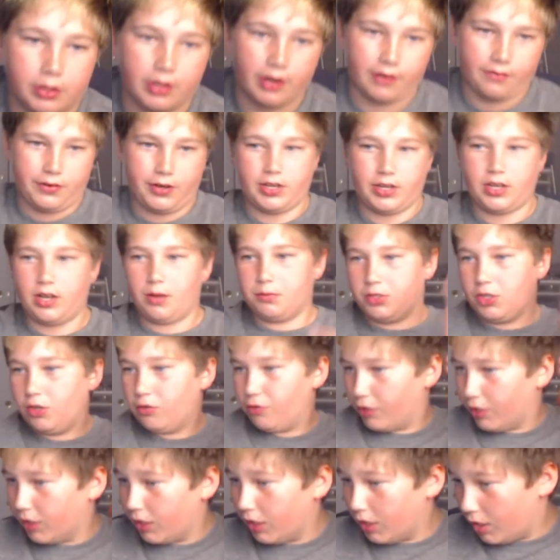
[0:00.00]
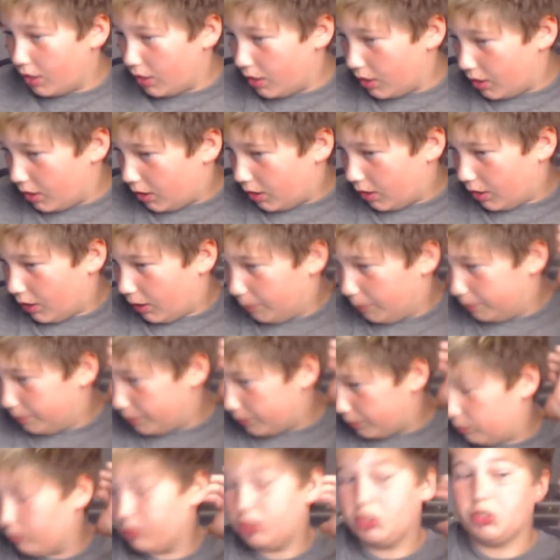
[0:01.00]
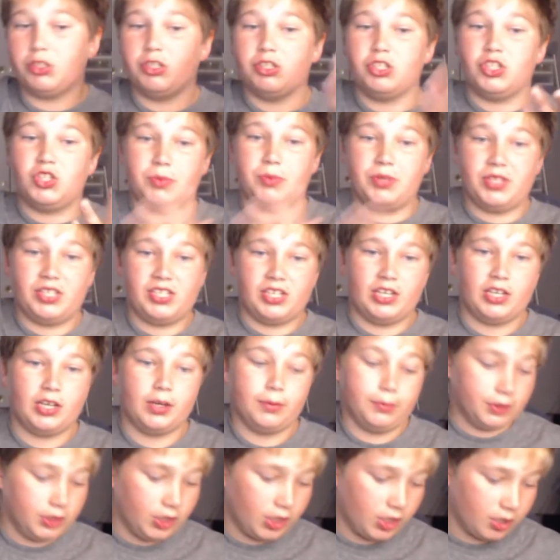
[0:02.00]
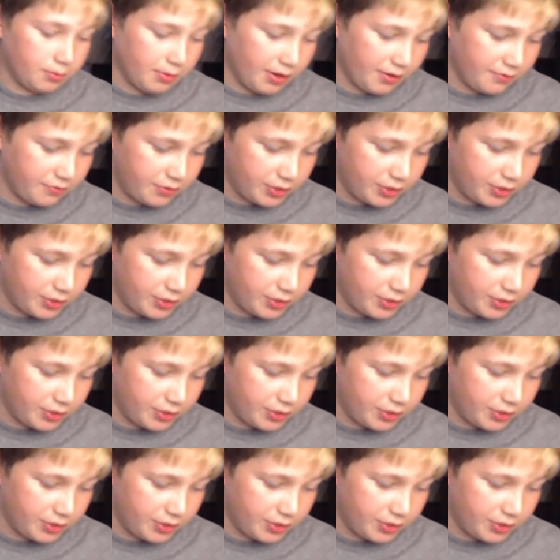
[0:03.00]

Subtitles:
whenever he comes over. So you should be seeing him a lot of my